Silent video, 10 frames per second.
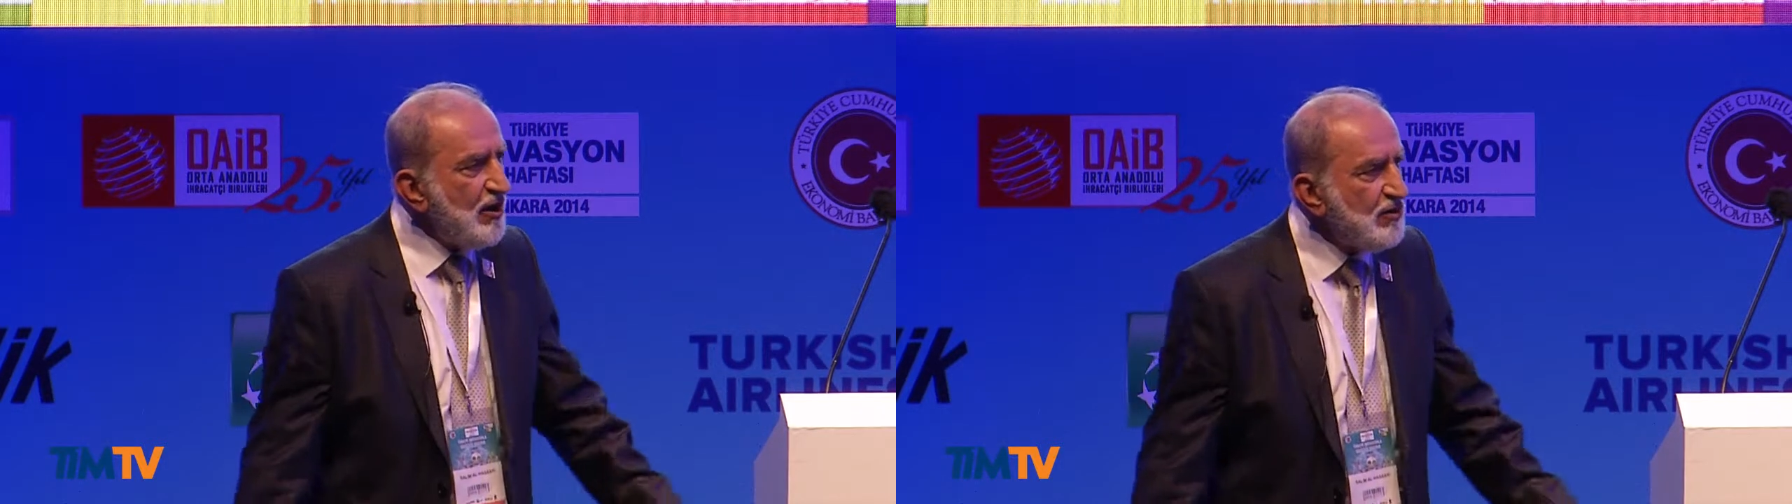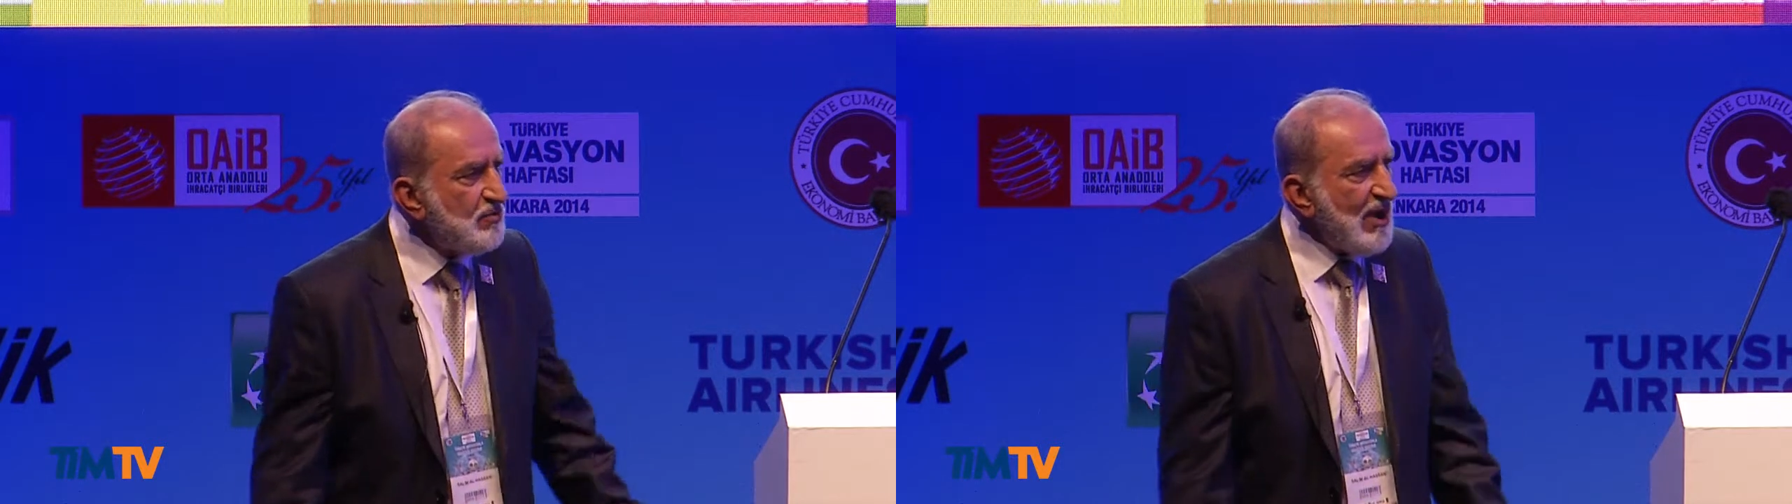
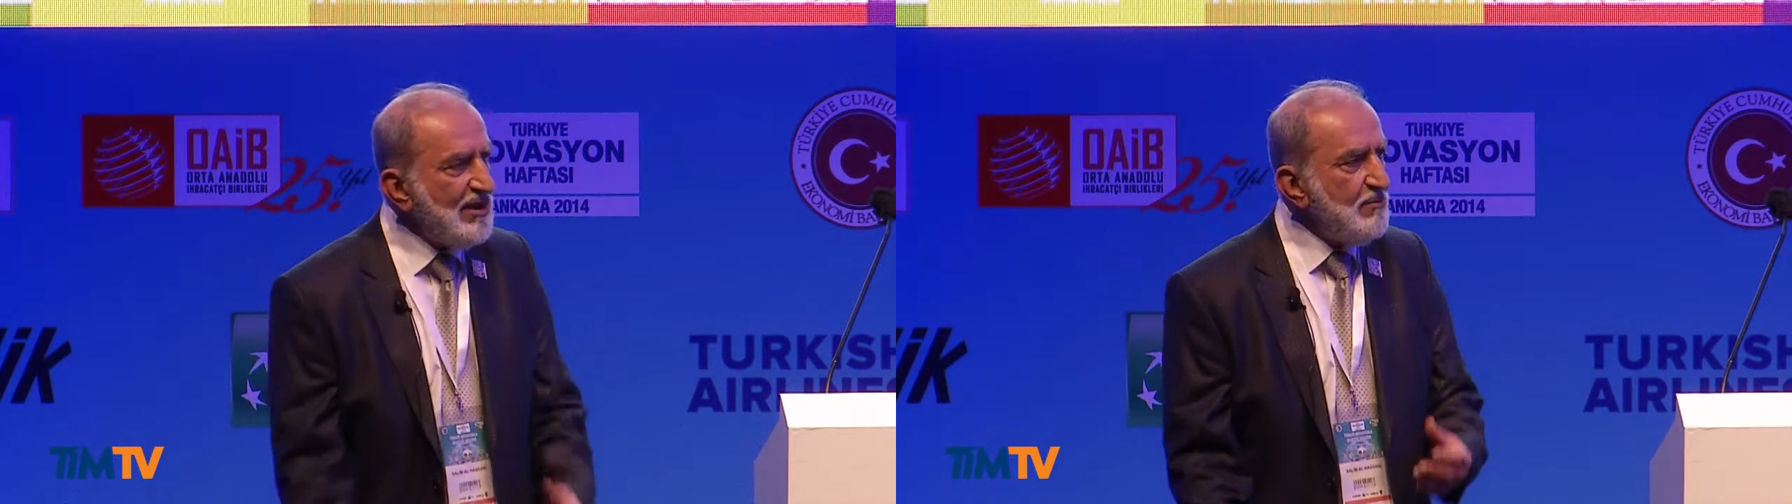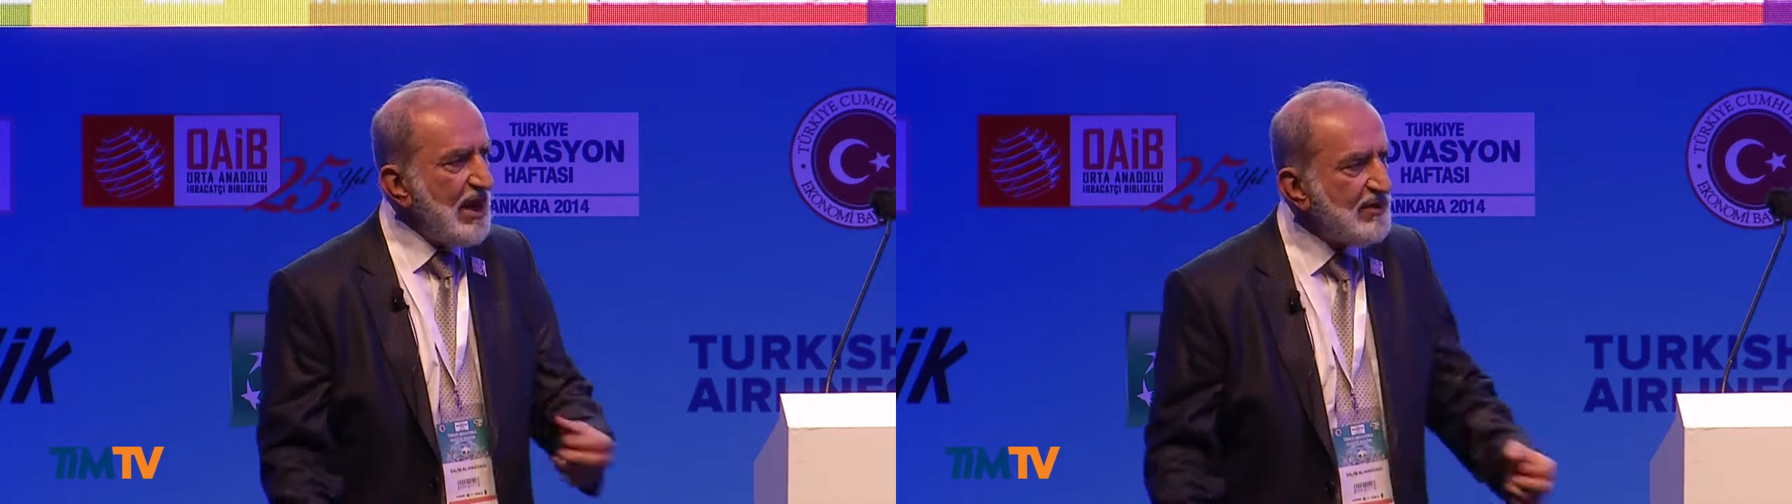into
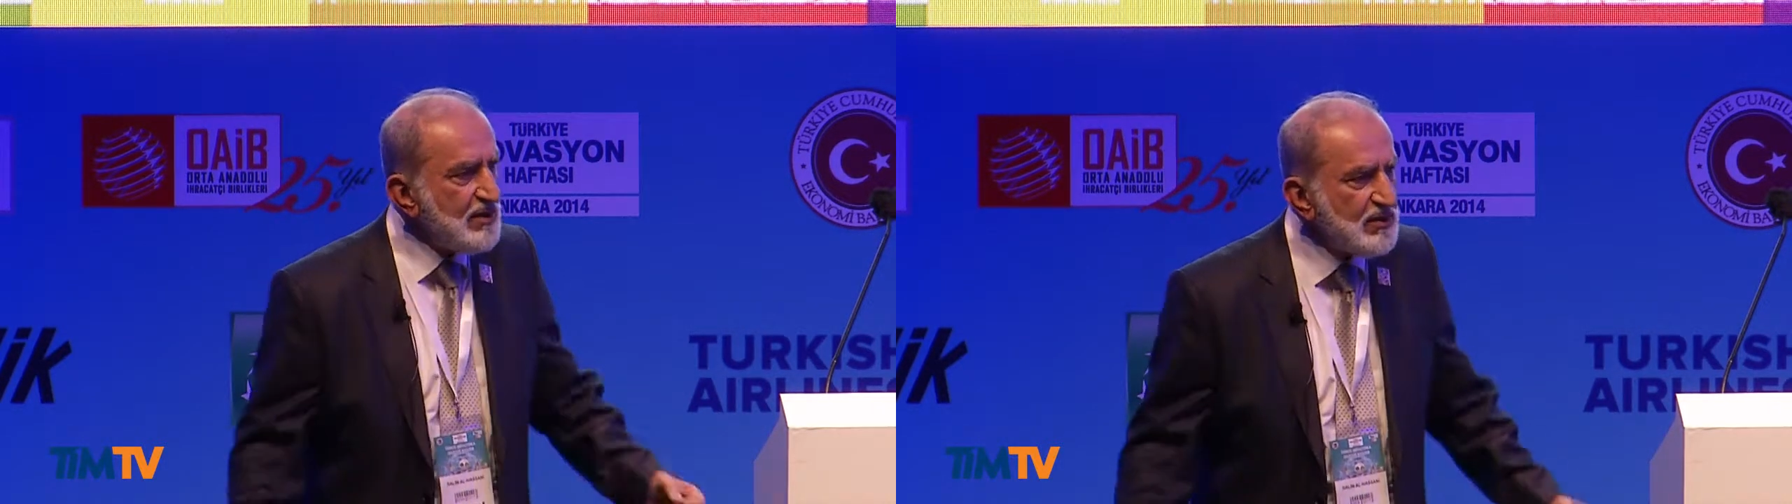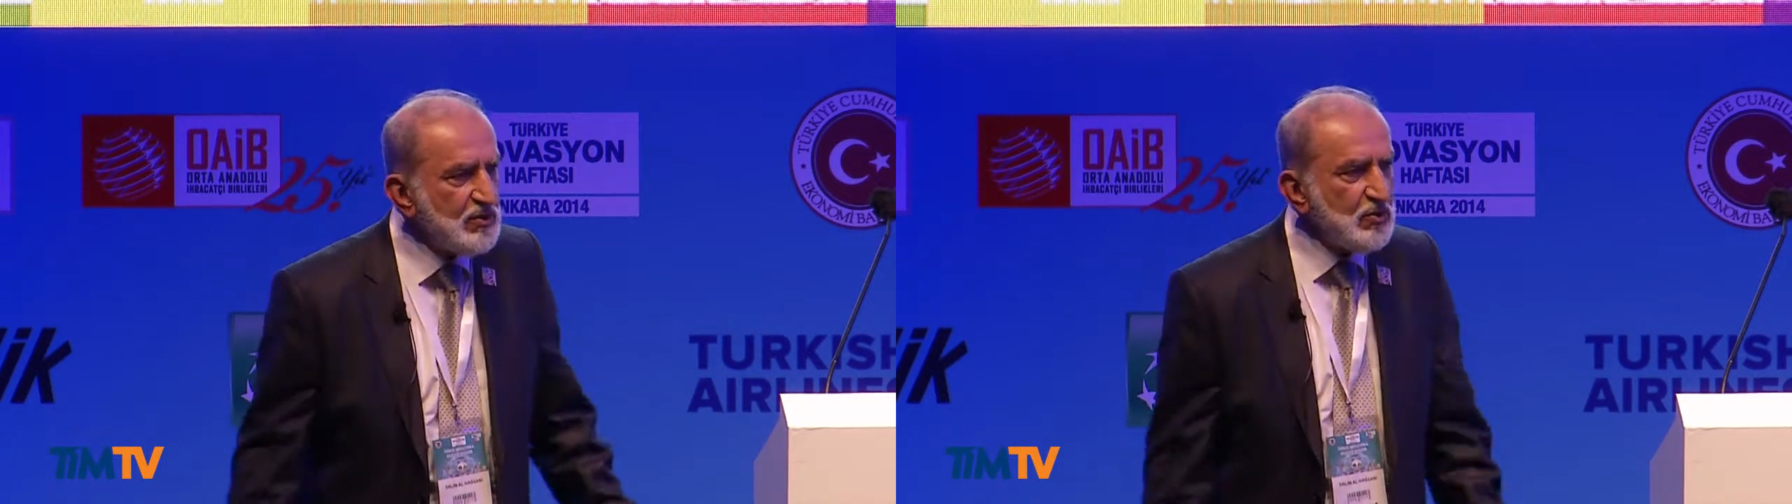
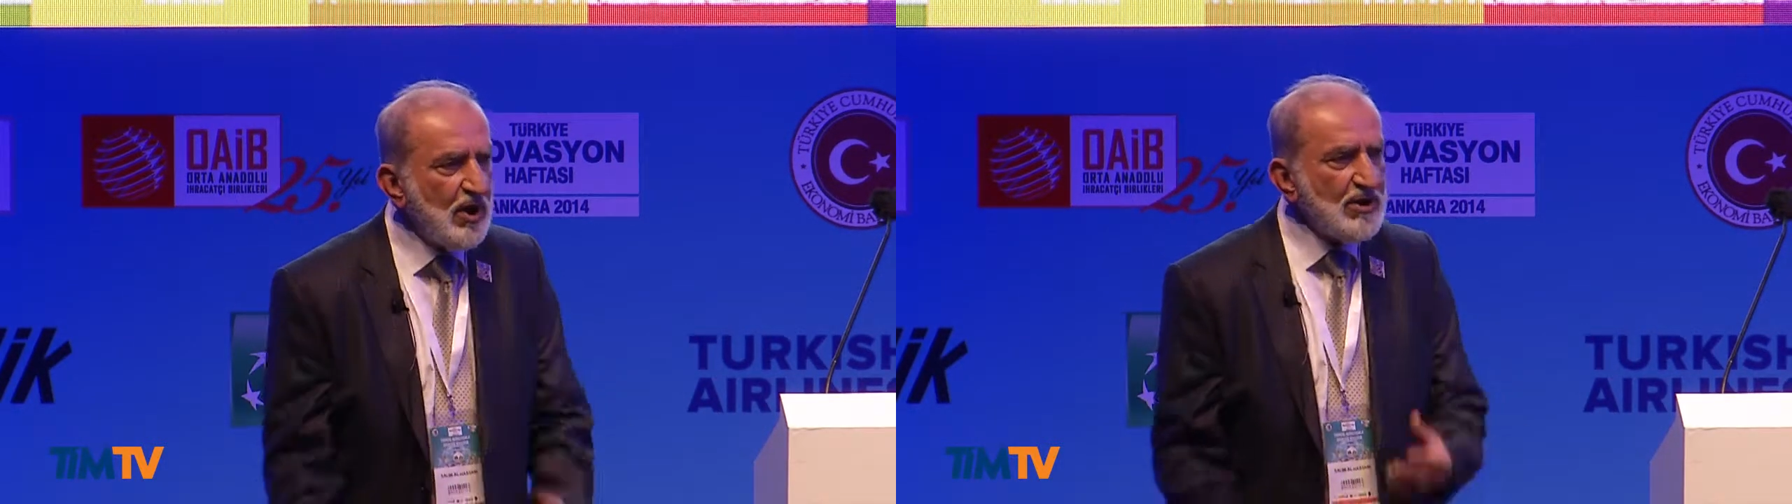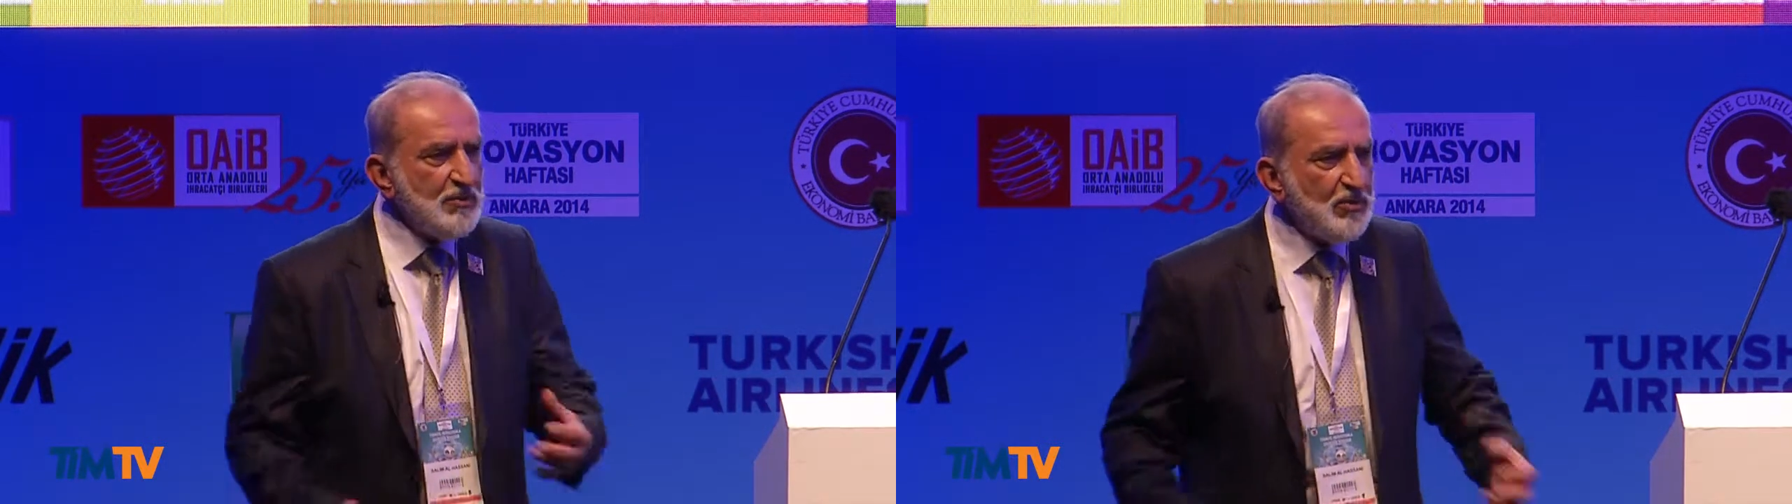mathematics, into
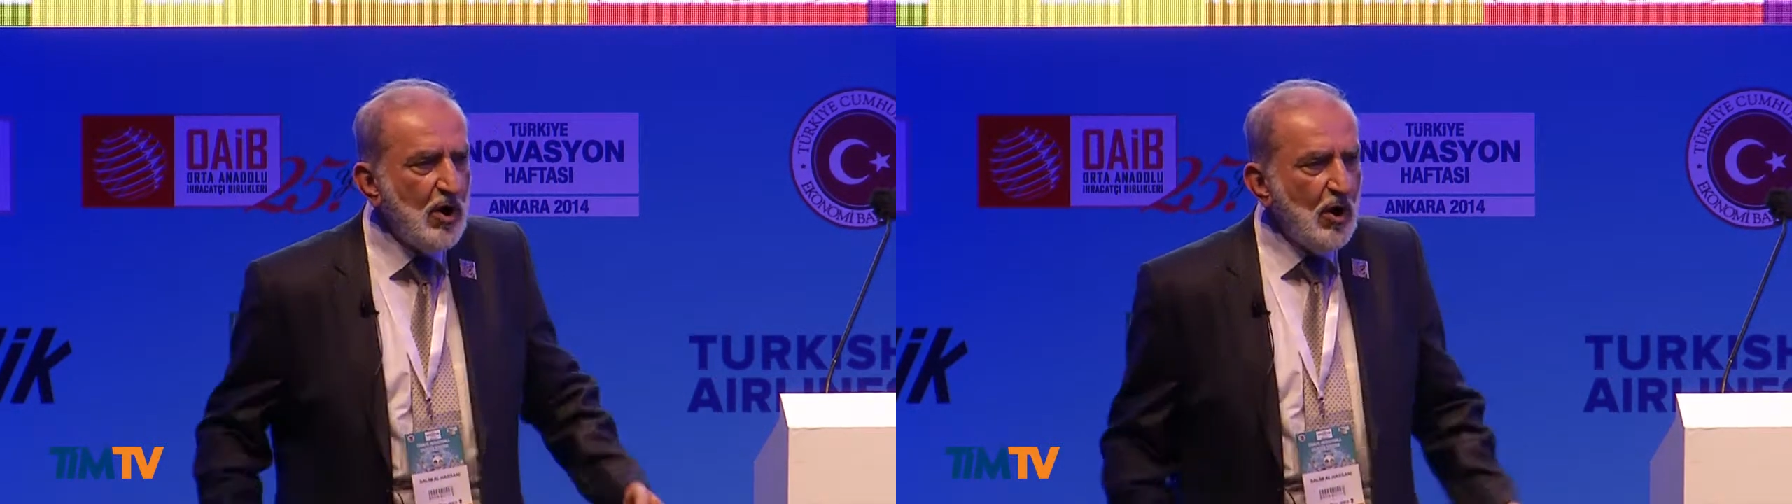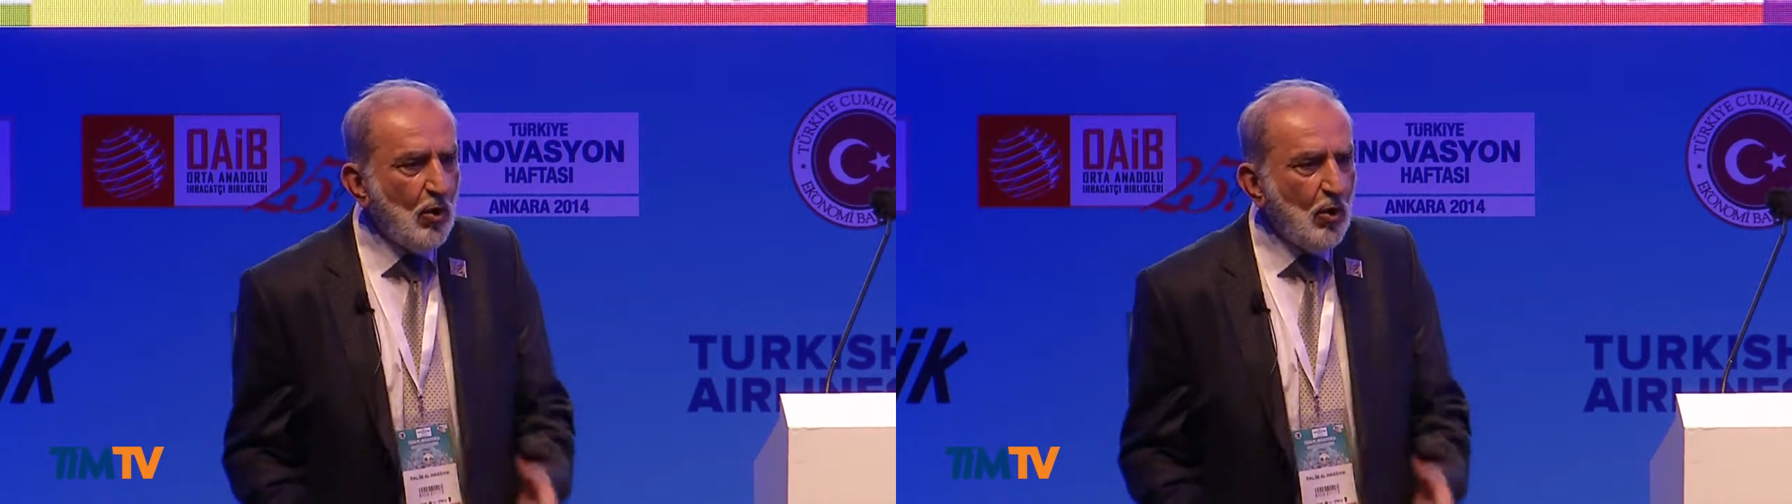algebra.